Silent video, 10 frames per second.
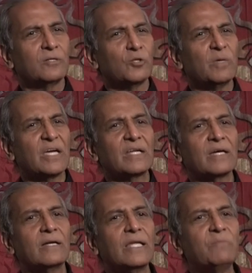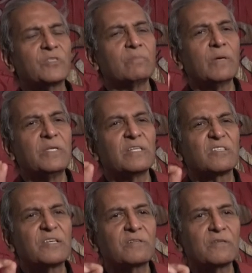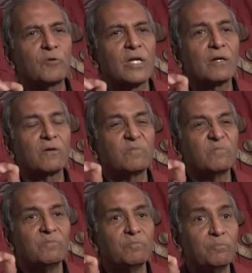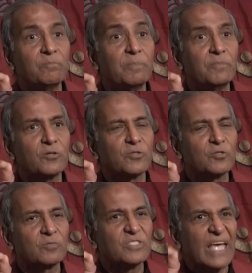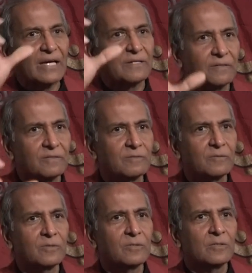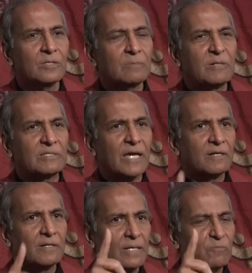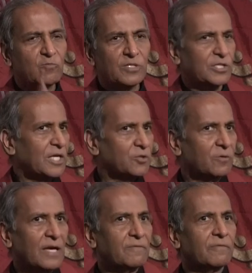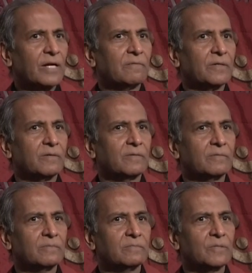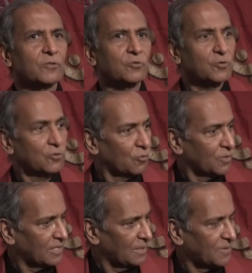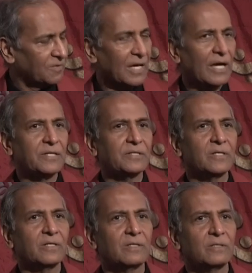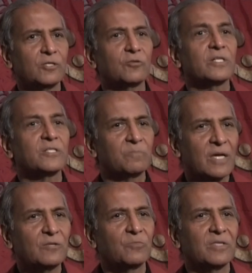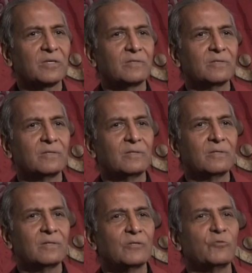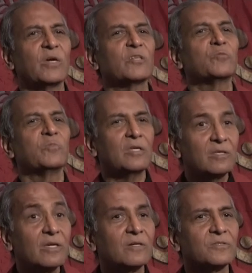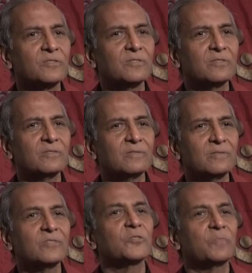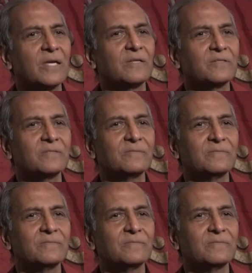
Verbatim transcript: You may get a glimpse, it may be just literally for a you know, second, but that glimpse will change your life forever because you know a deeper reality. You touched base with it. You experienced spirit.